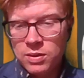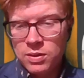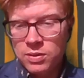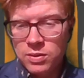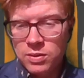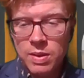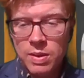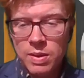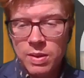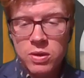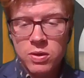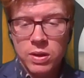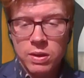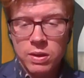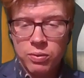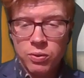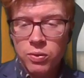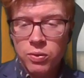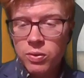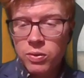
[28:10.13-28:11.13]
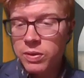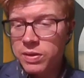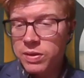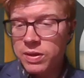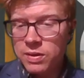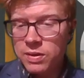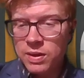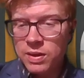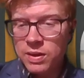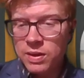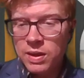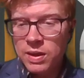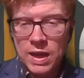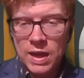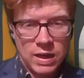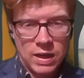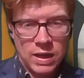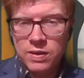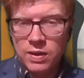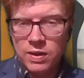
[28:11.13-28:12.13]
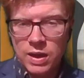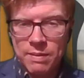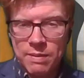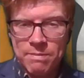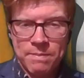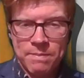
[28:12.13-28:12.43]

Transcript: Remember, you can pause this at any time.